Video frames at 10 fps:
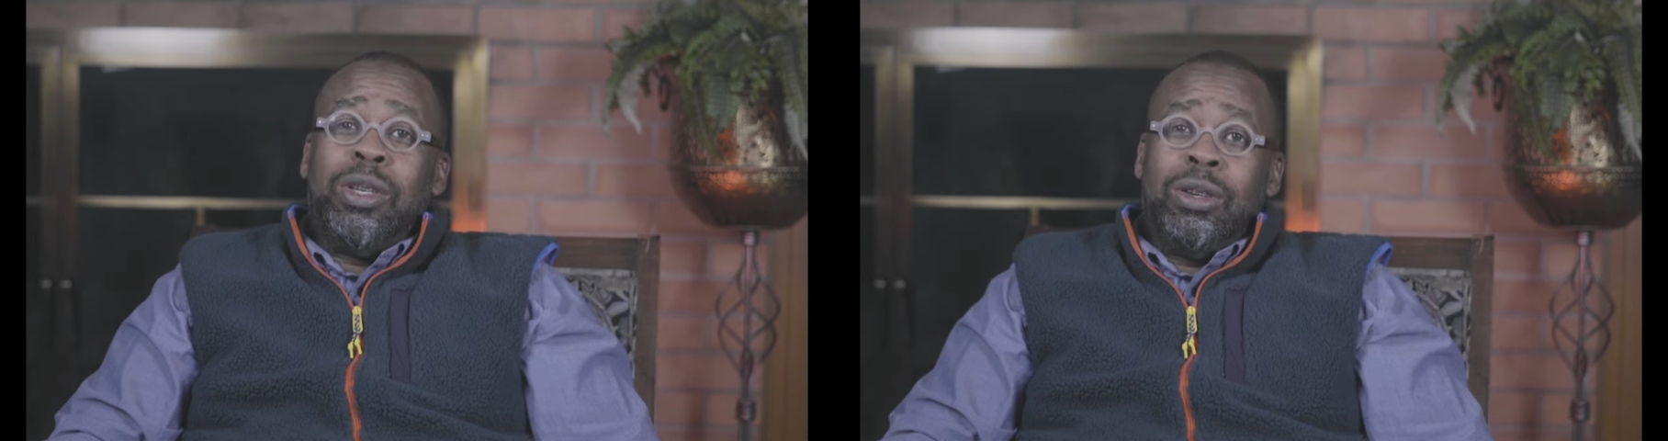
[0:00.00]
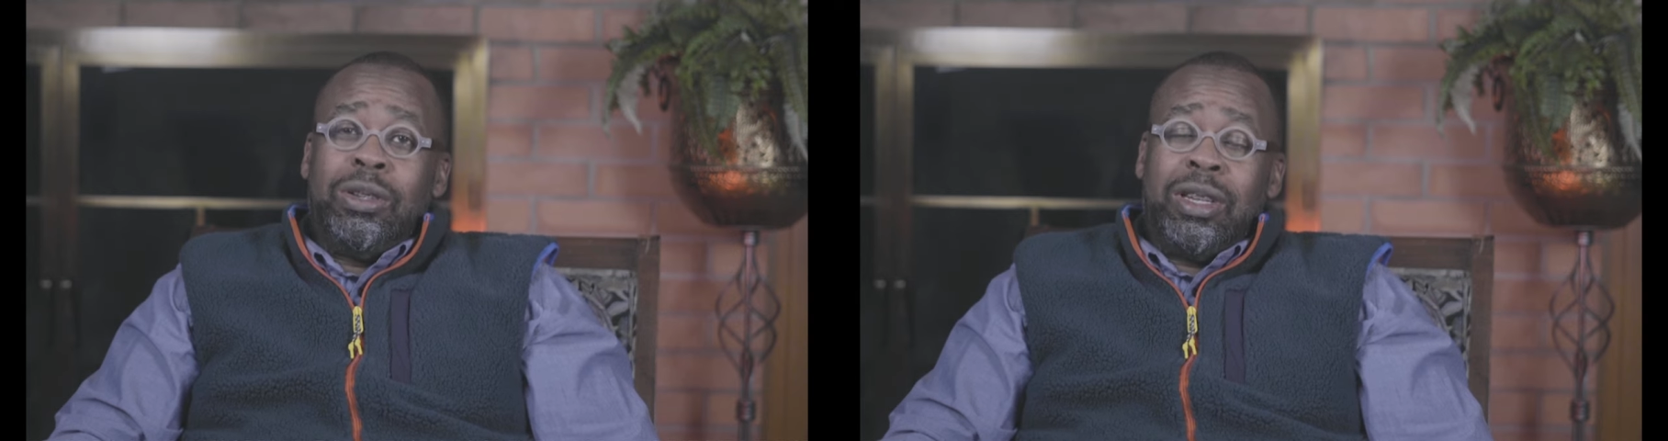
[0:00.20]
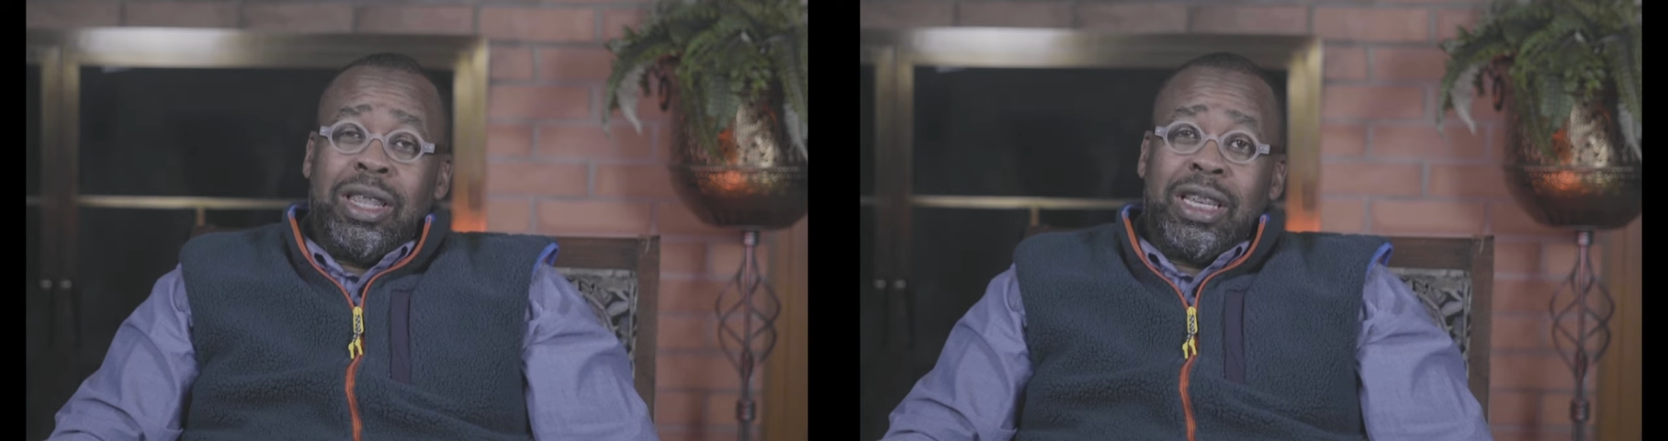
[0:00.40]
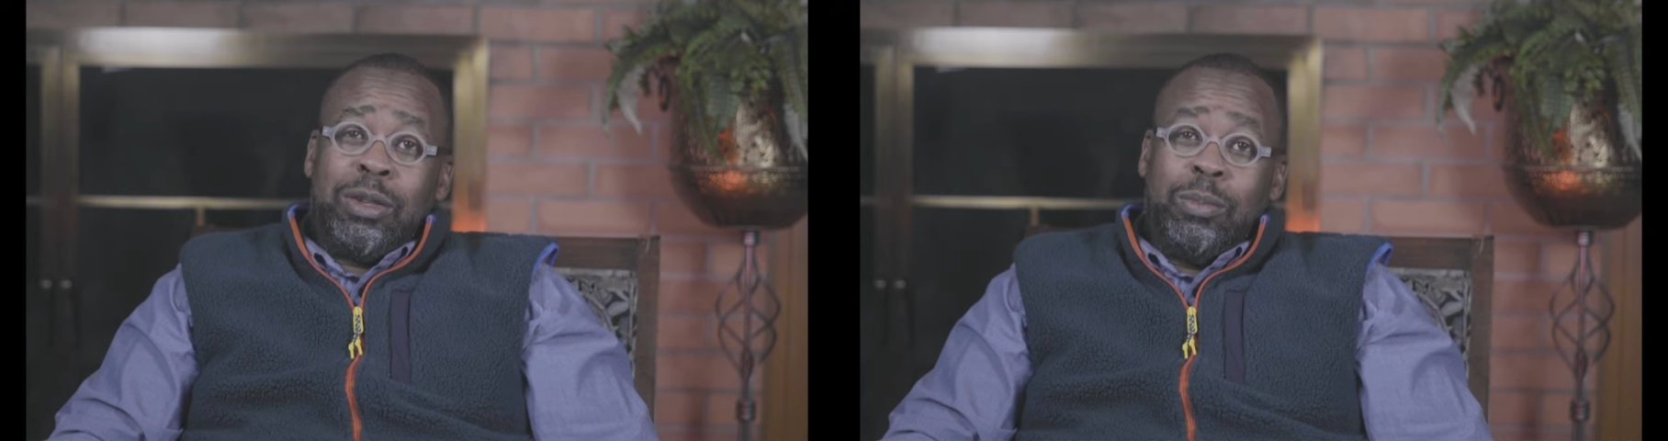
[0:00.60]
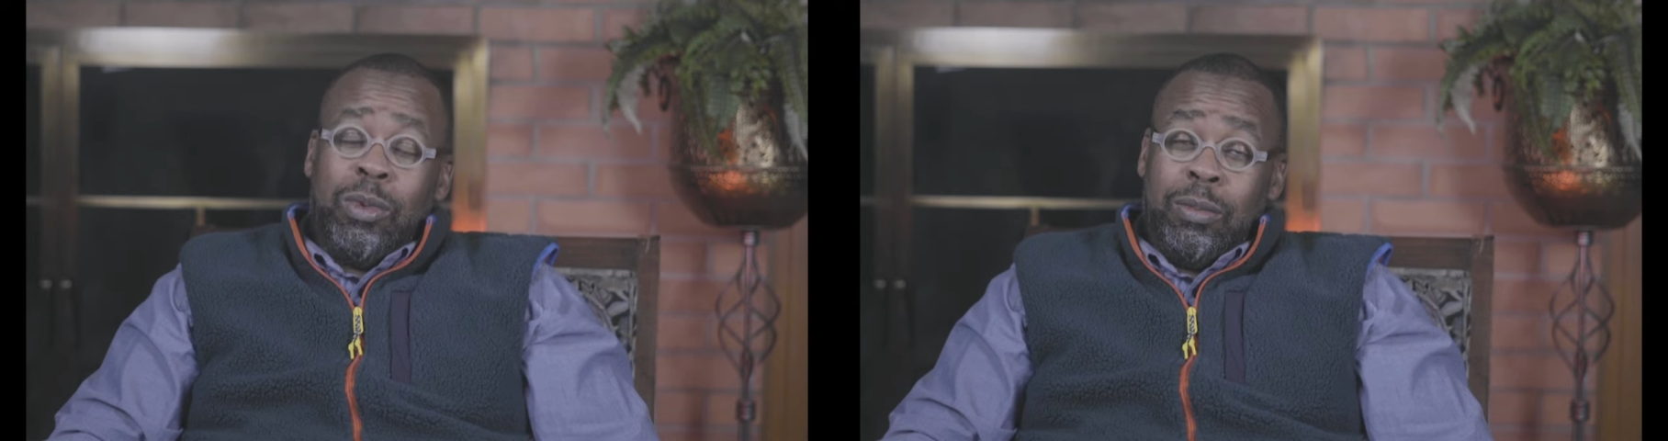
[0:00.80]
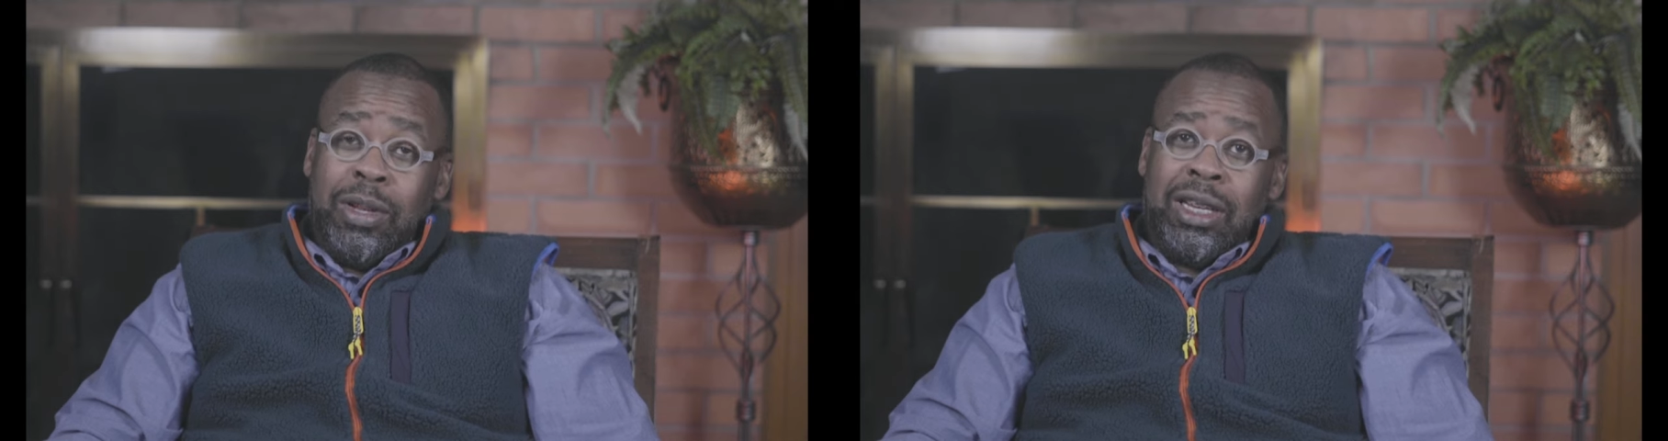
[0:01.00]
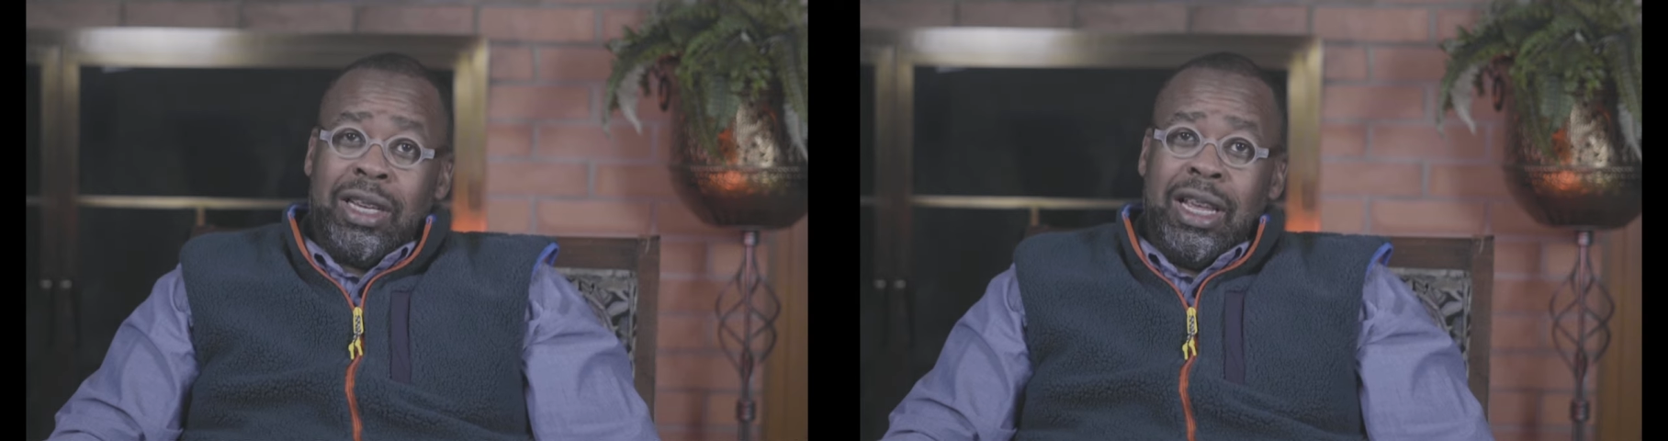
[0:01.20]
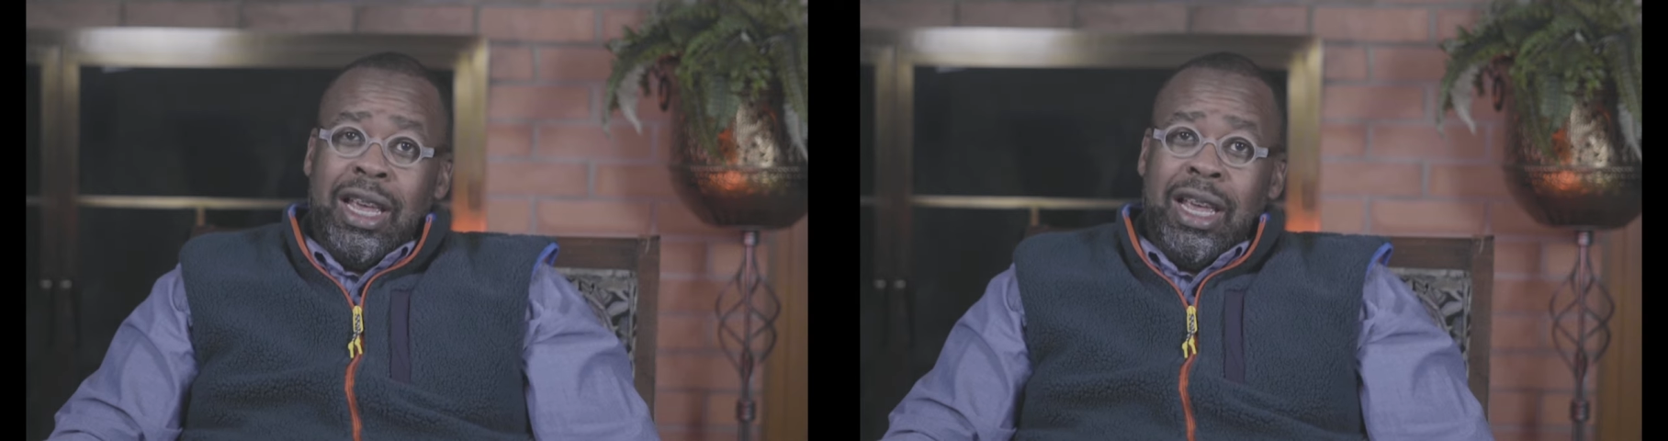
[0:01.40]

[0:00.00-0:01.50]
you to this moment